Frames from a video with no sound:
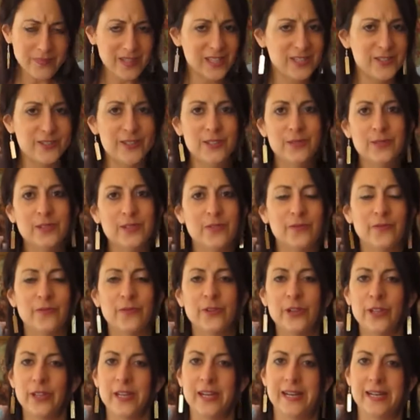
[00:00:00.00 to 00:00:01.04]
So this was a
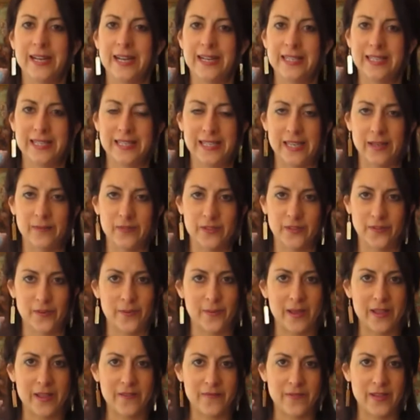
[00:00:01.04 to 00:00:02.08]
really nice gift
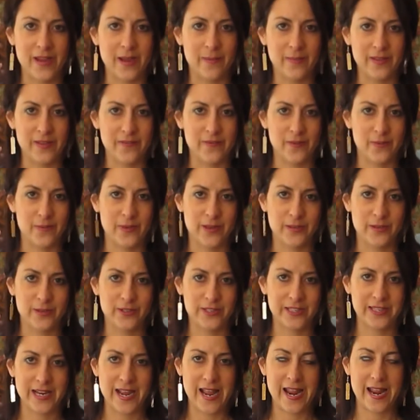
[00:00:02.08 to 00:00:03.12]
from my family for
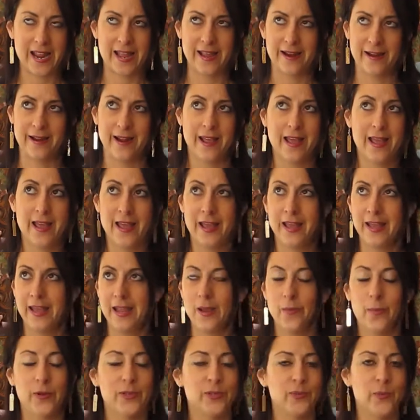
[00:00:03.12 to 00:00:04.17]
Mother's Day, and
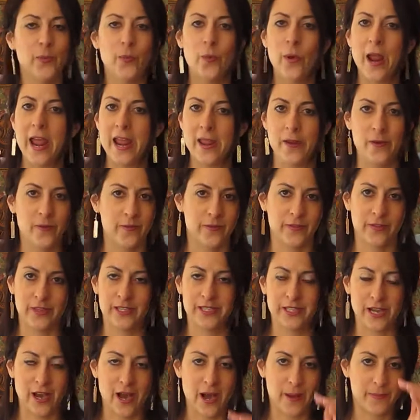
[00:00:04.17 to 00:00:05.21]
it was way over the
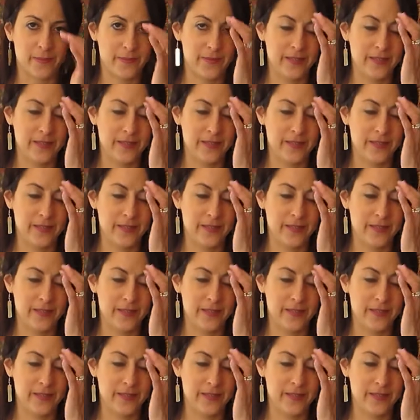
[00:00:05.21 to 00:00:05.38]
top.